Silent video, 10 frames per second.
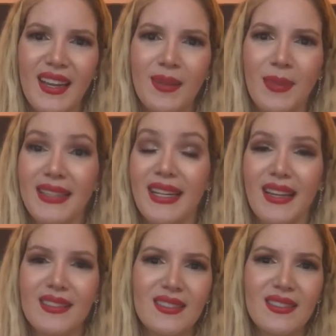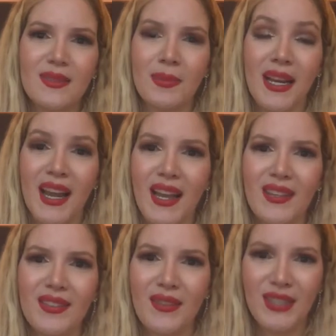my dance, my
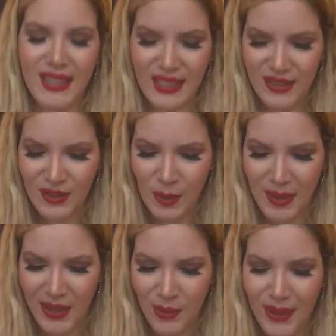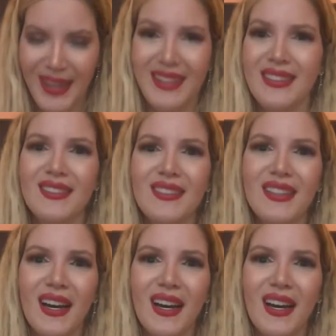life, everything in so many ways.